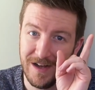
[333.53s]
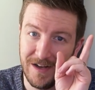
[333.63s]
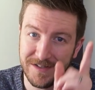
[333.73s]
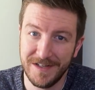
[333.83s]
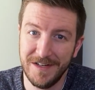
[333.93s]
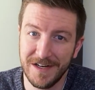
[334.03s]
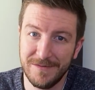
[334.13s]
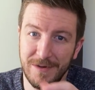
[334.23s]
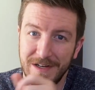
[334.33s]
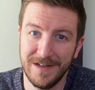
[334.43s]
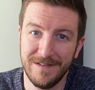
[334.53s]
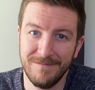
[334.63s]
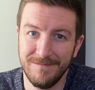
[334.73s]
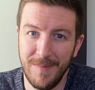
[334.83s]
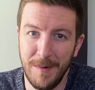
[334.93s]
I'll see you next week.
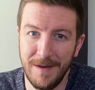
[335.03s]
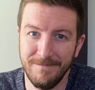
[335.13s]
Bye-bye.